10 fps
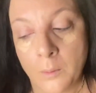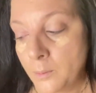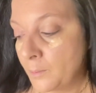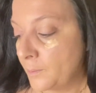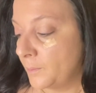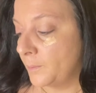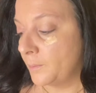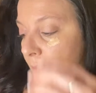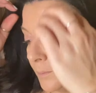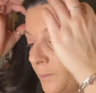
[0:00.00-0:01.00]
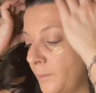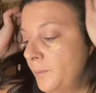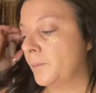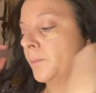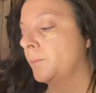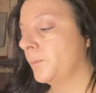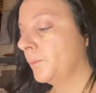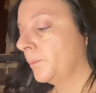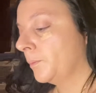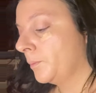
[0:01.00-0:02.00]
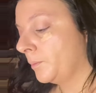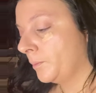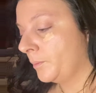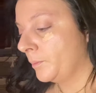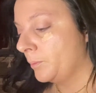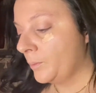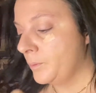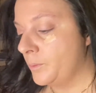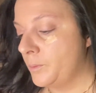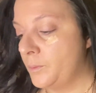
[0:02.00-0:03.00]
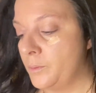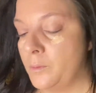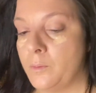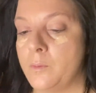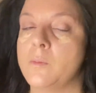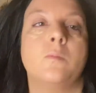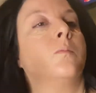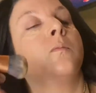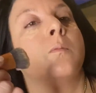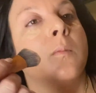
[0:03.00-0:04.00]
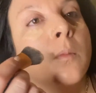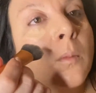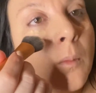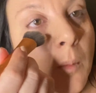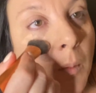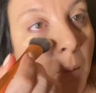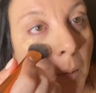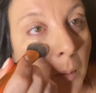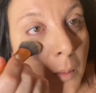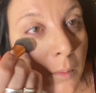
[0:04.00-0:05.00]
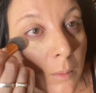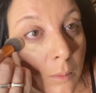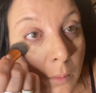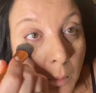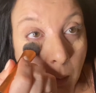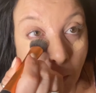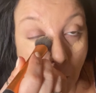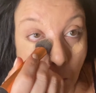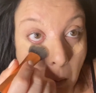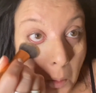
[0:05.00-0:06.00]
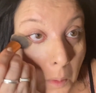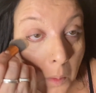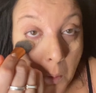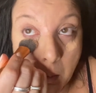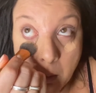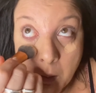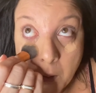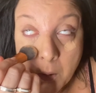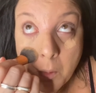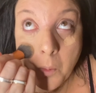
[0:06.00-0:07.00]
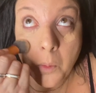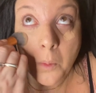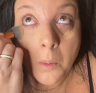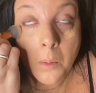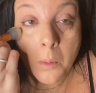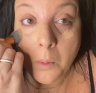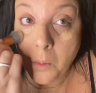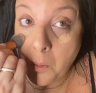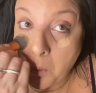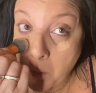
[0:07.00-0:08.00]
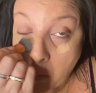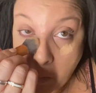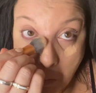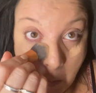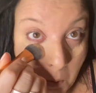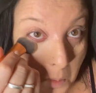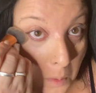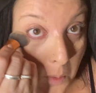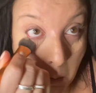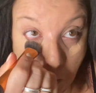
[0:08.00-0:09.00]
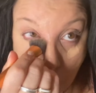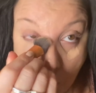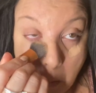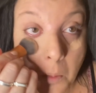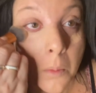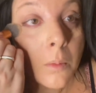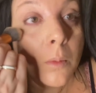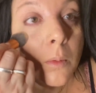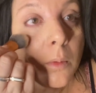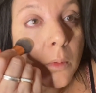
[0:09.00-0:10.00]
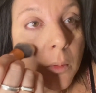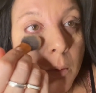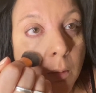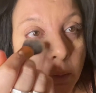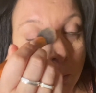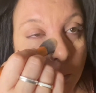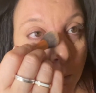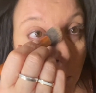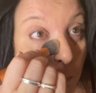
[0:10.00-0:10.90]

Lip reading: And definitely the concealer helped kind of like fixing what the foundation, didn't cover. So yeah, I'm using like a Real Technique